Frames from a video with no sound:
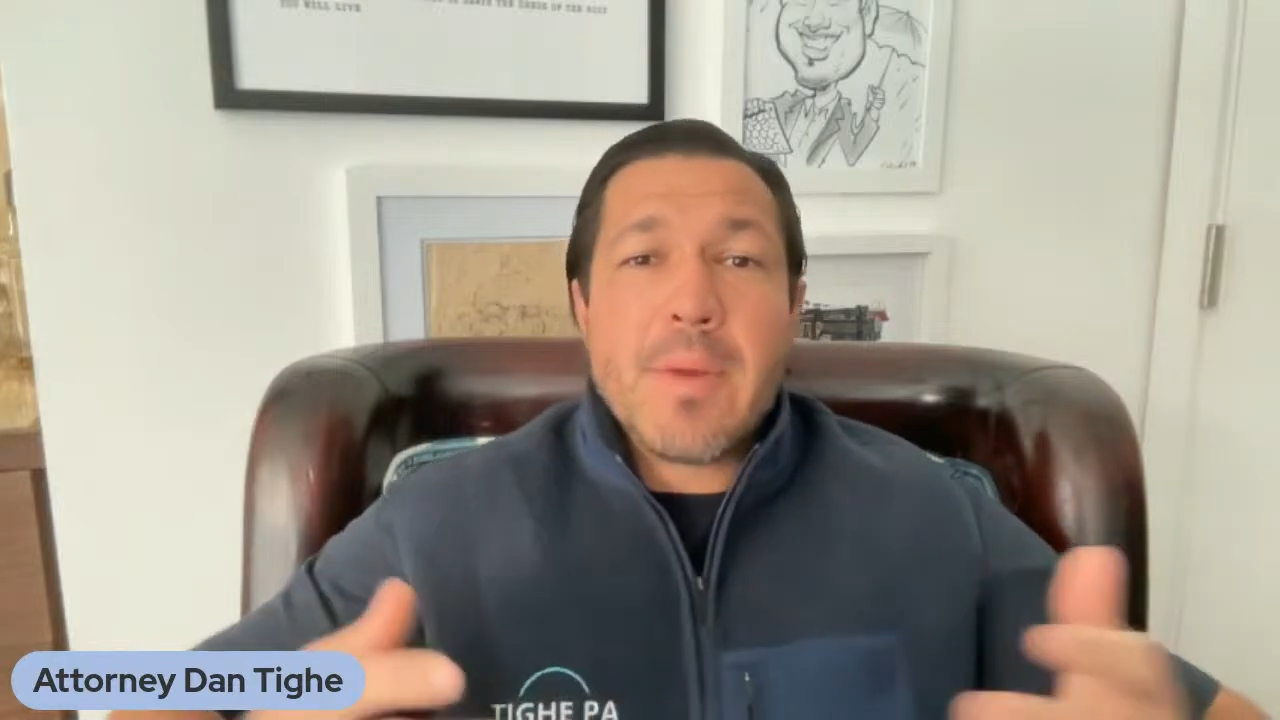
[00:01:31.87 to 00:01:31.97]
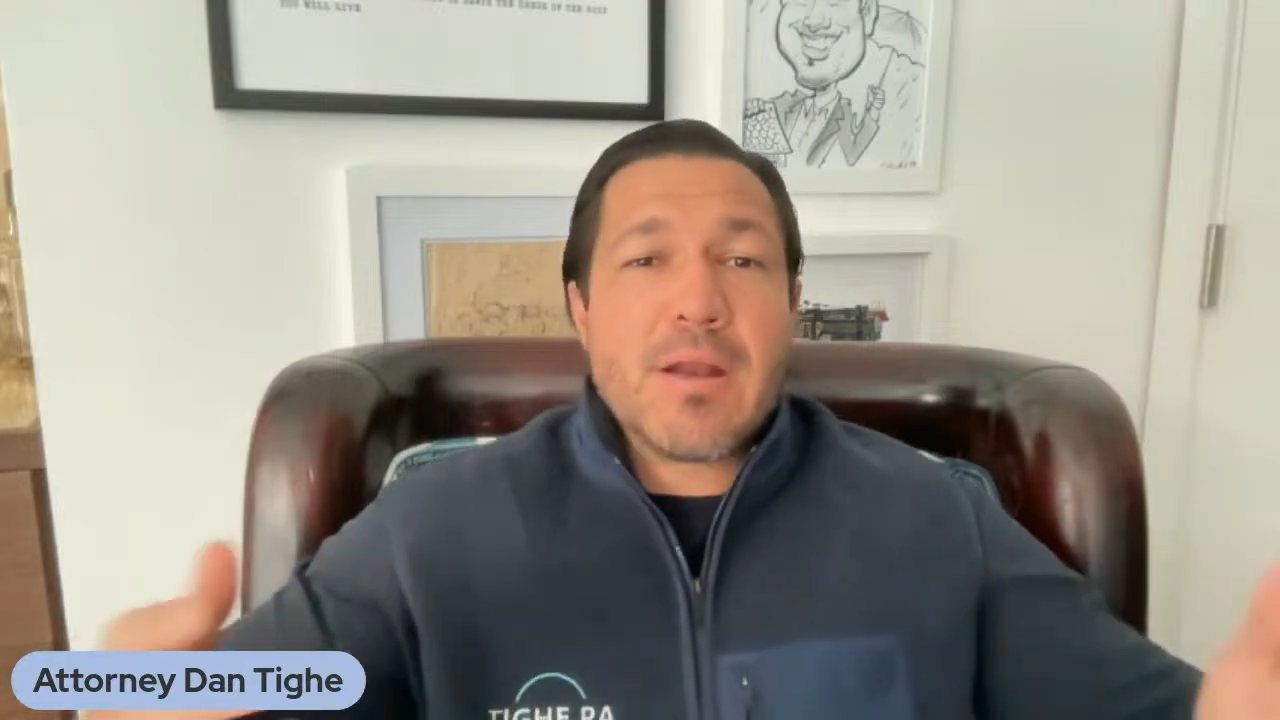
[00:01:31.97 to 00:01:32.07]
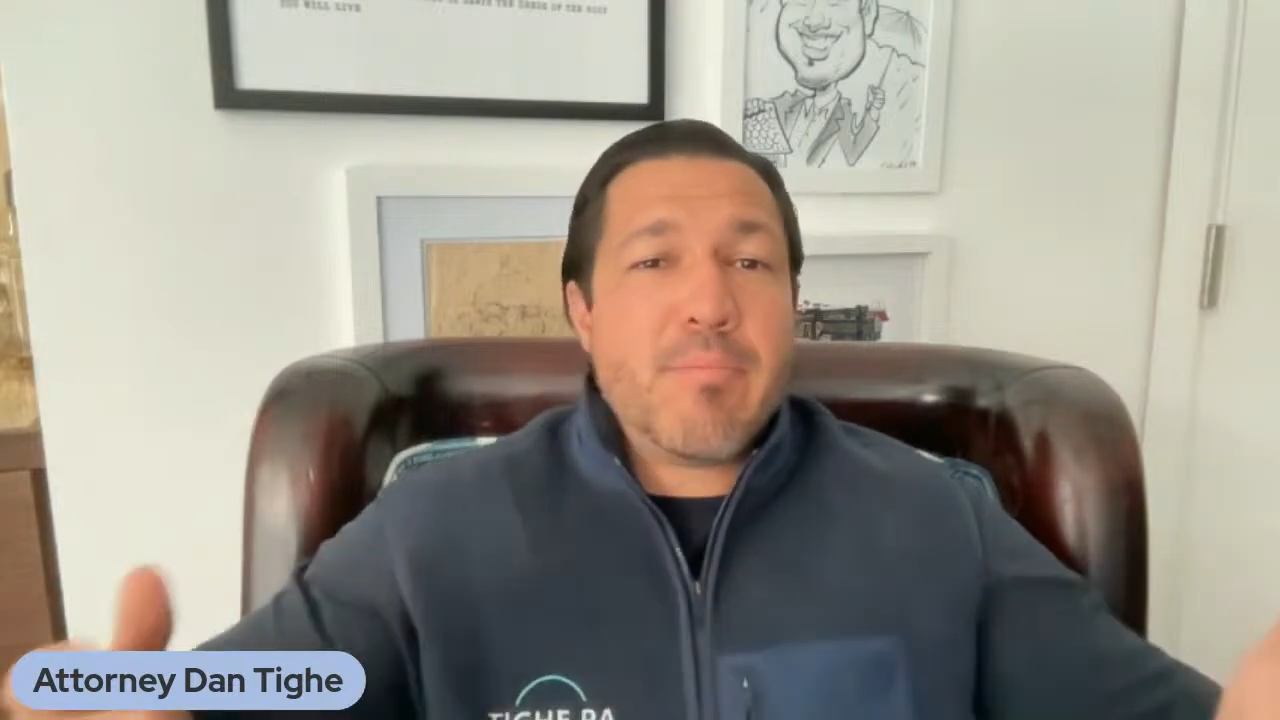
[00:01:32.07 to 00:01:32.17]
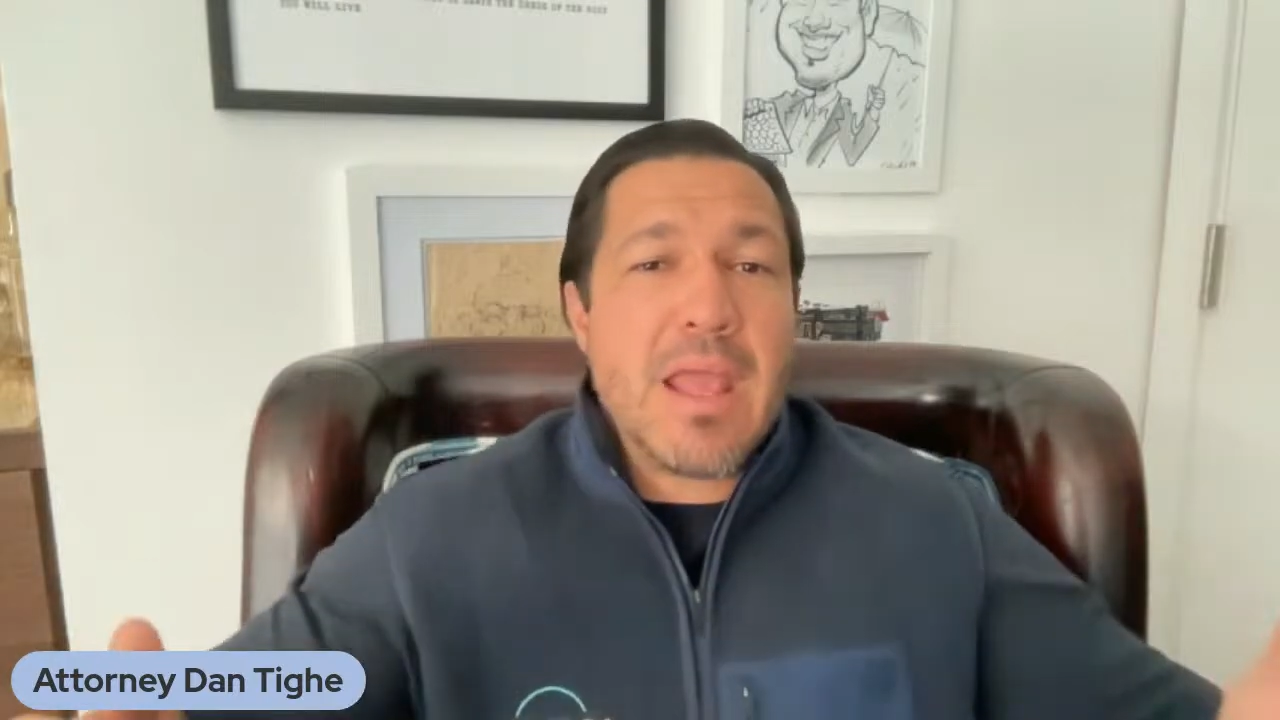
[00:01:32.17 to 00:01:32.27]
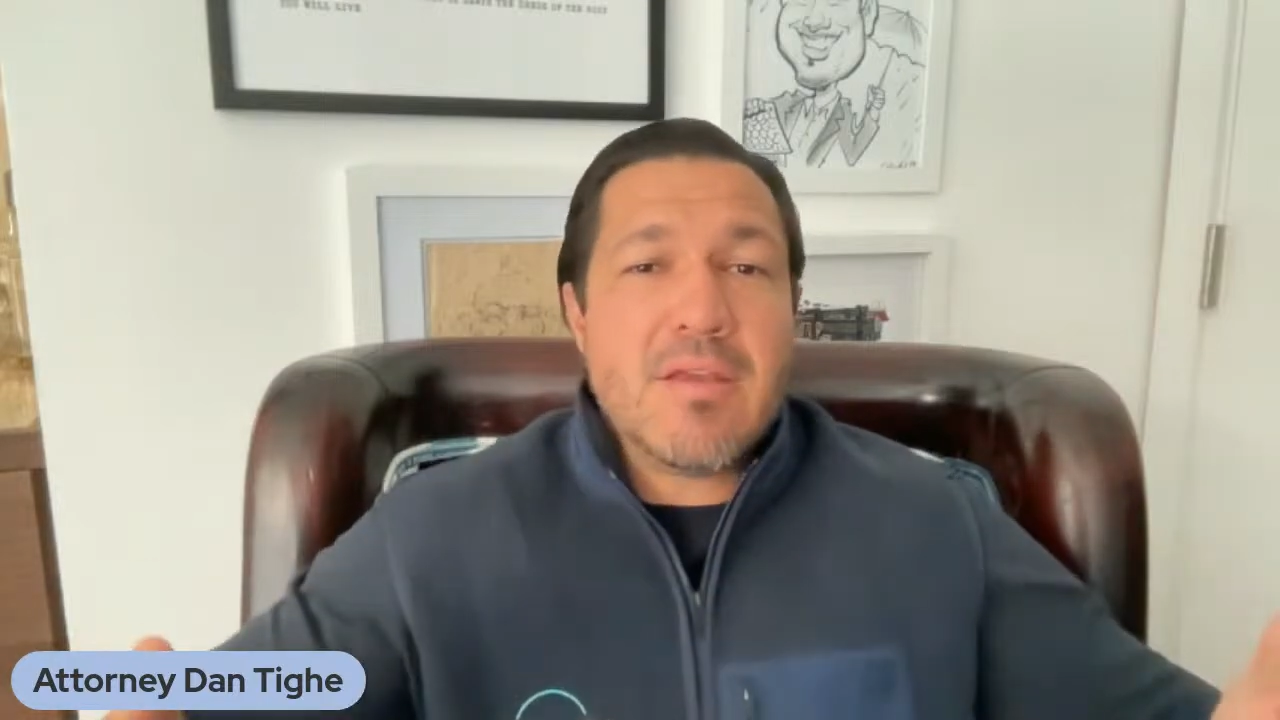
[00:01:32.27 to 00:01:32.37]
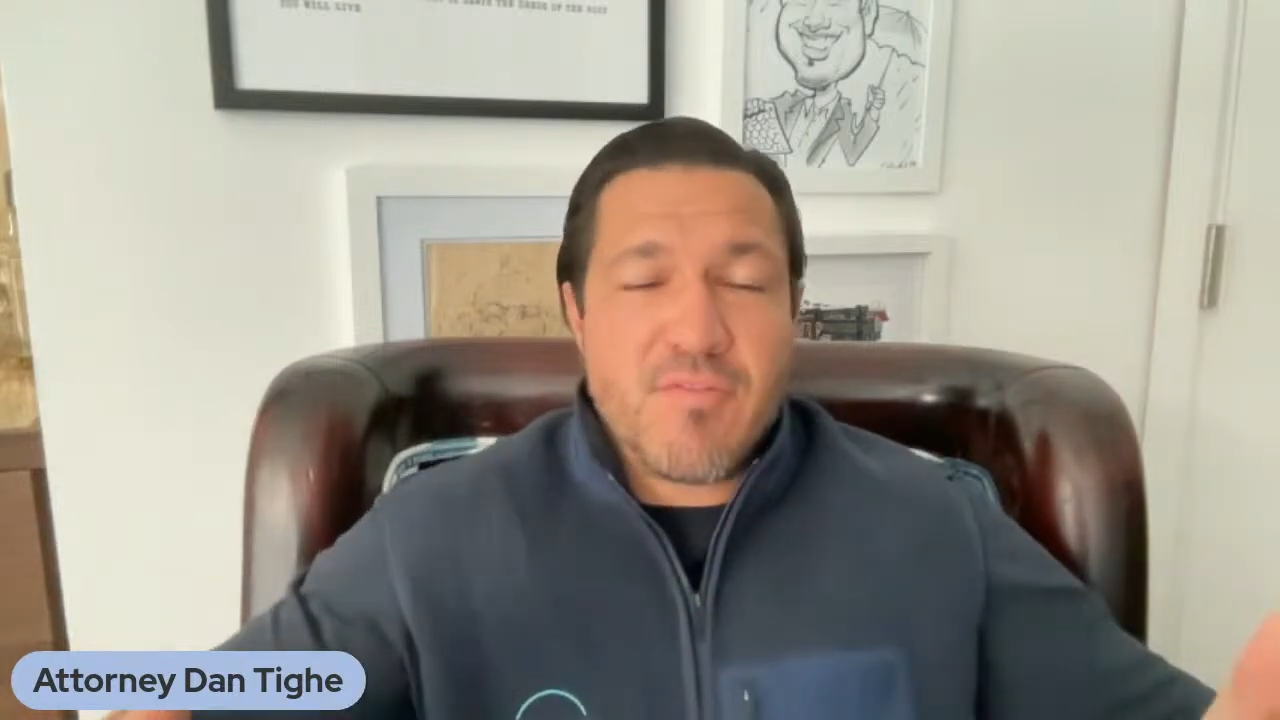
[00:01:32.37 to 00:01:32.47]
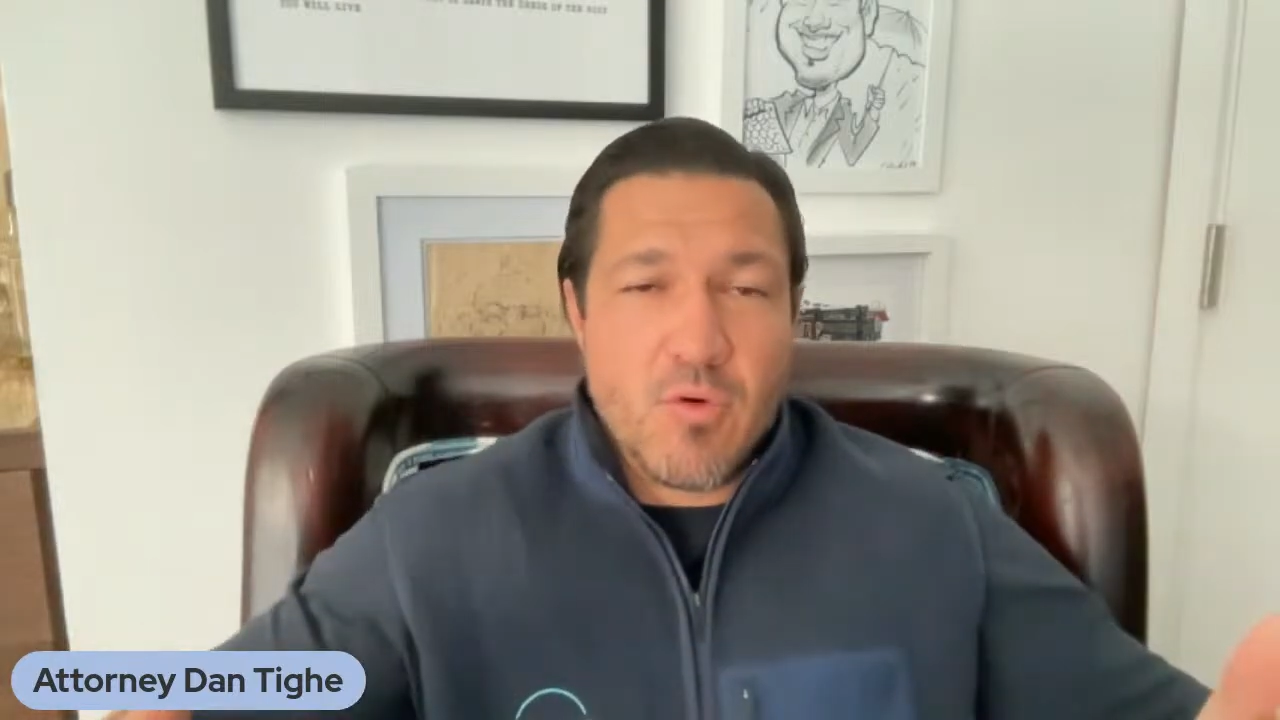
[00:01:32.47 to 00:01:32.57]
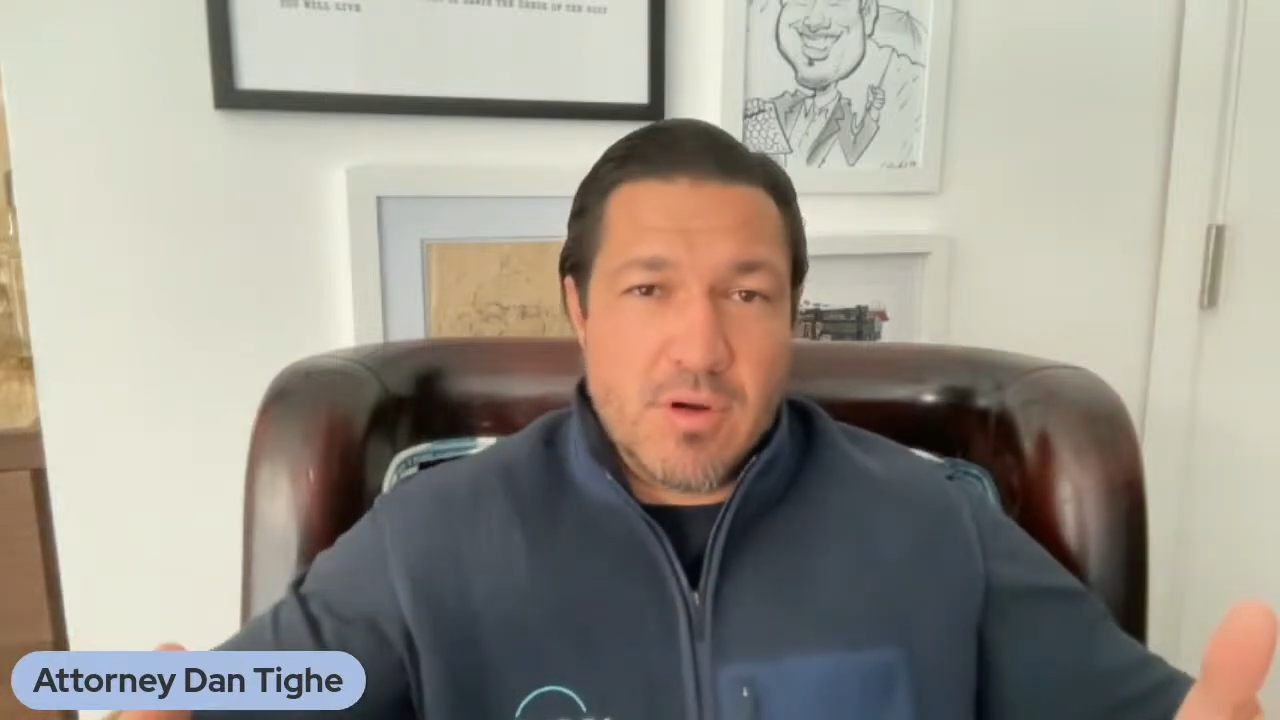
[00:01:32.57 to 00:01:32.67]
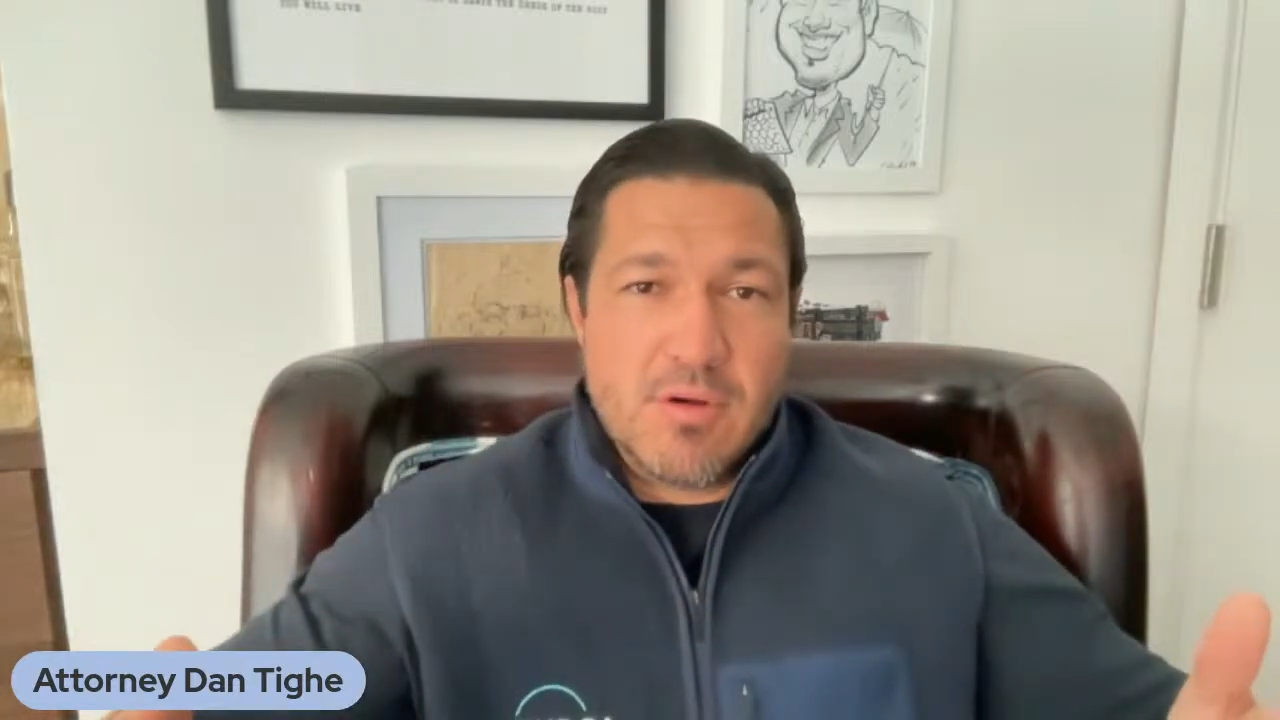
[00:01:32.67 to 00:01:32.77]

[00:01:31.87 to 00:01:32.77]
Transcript: I going to pay for